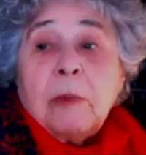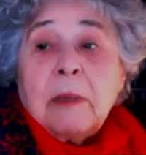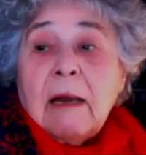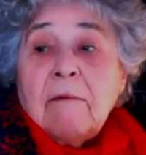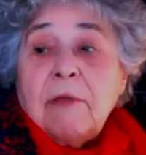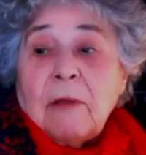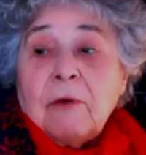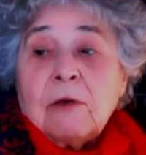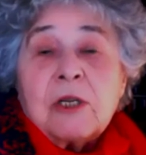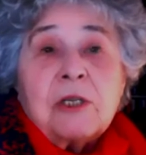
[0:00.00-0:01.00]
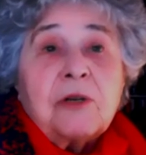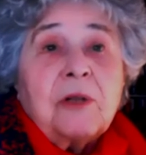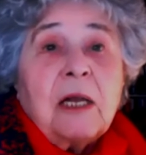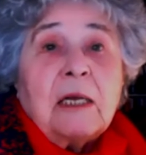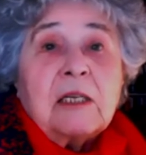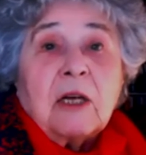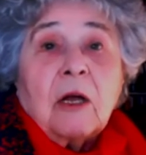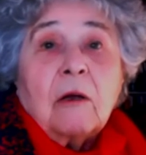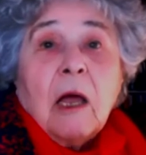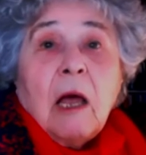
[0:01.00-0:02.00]
believe that there's such a thing as
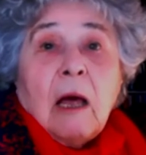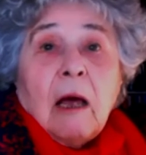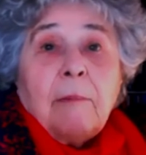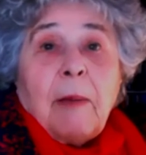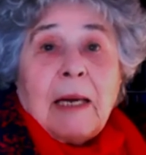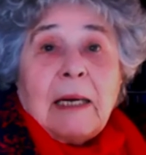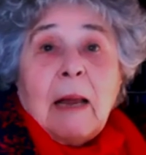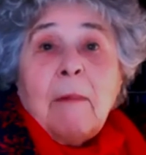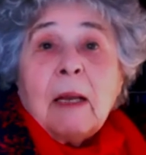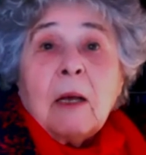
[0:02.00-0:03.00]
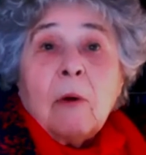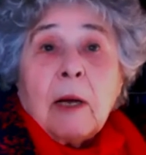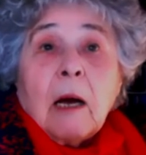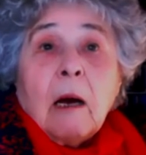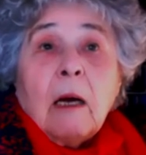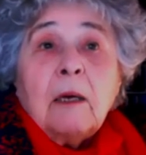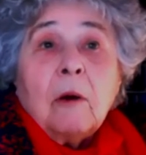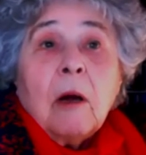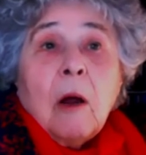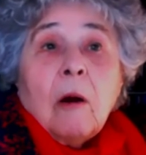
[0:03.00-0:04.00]
a pandemic going on,
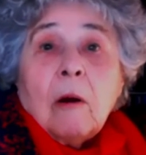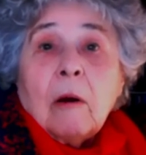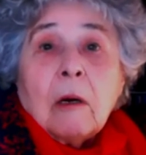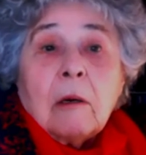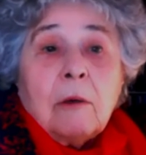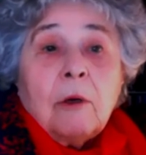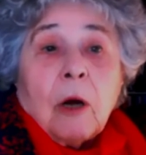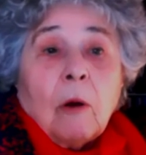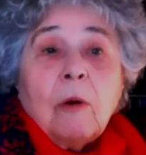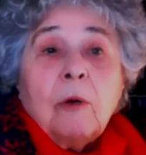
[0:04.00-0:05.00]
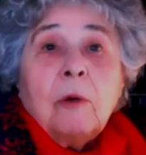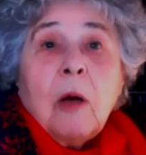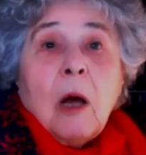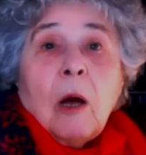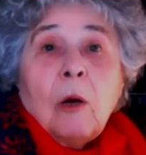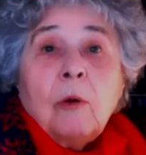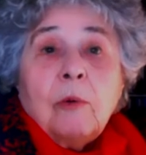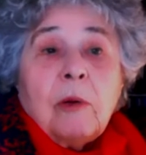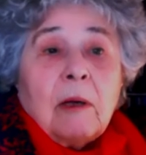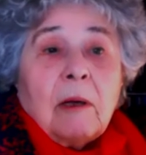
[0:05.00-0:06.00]
or you know, who
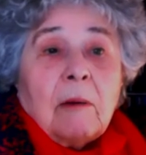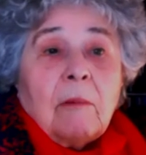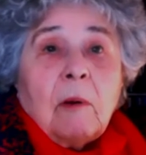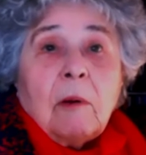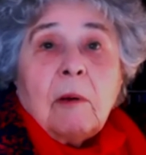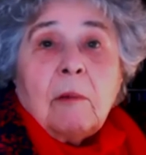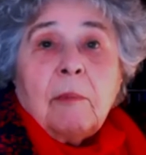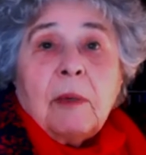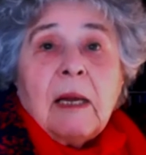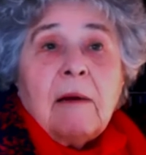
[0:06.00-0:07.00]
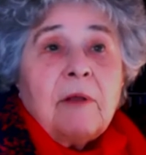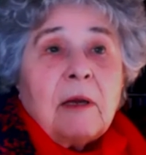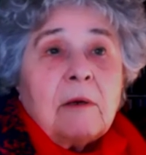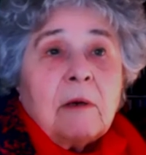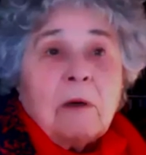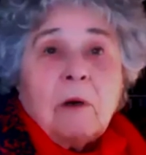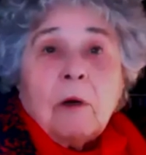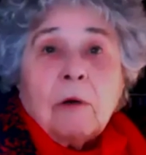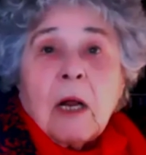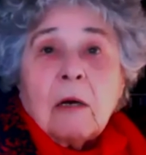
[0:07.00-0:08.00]
believe that, you
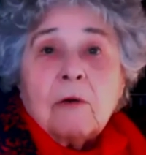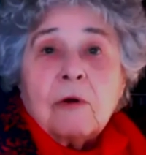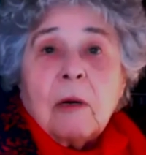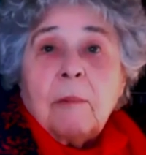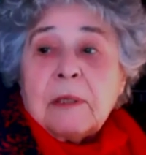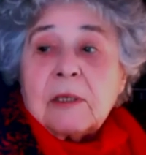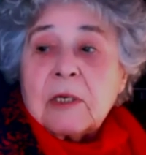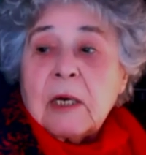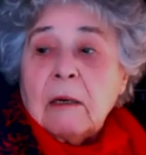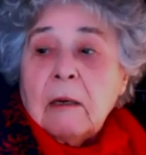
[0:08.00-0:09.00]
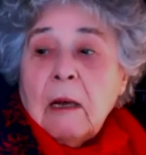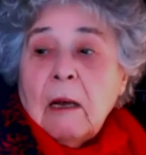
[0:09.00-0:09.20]
know, Donald Trump is their